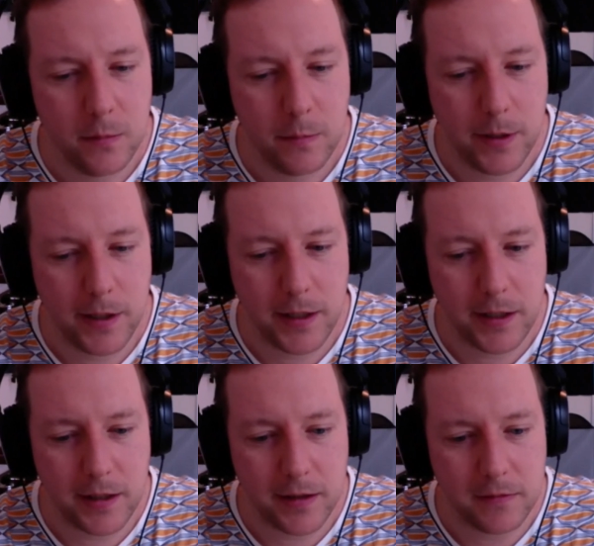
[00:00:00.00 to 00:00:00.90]

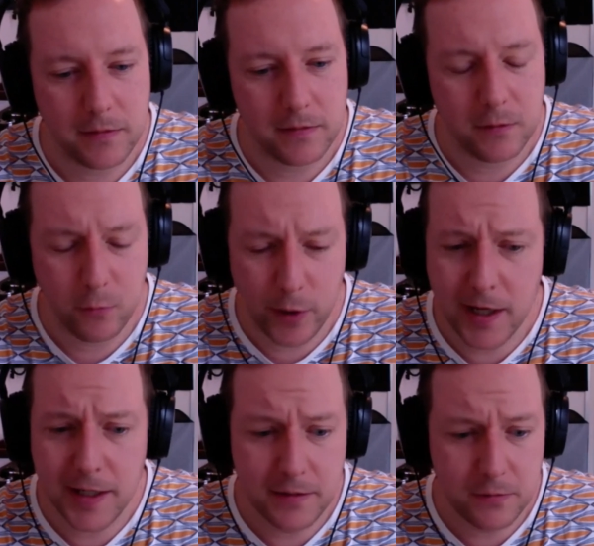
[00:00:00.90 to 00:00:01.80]
but when
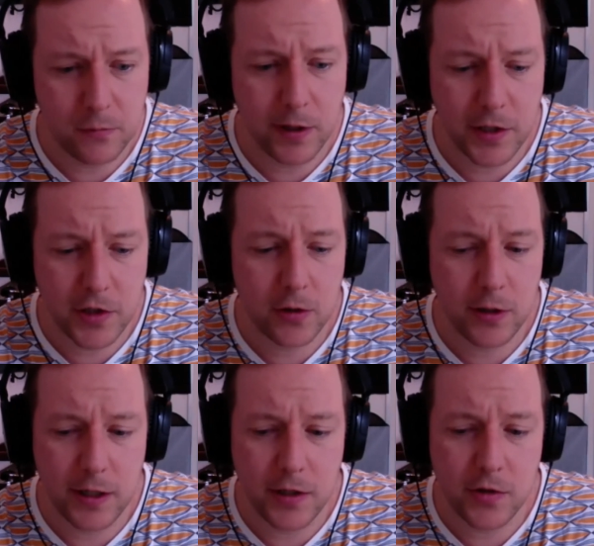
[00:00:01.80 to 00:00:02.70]
I showed
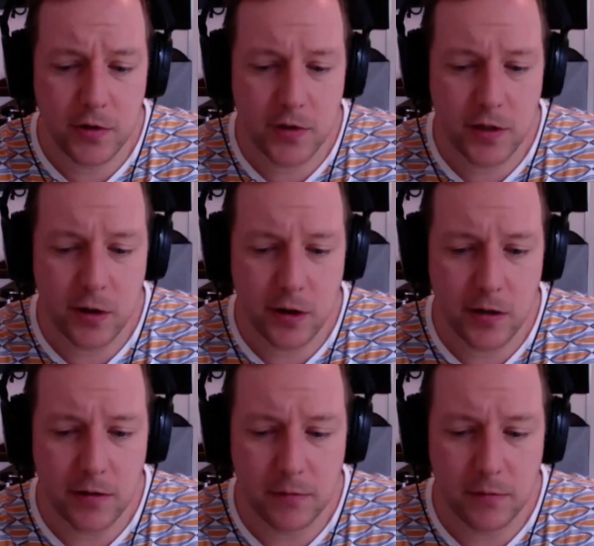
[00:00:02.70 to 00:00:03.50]
an interest in art,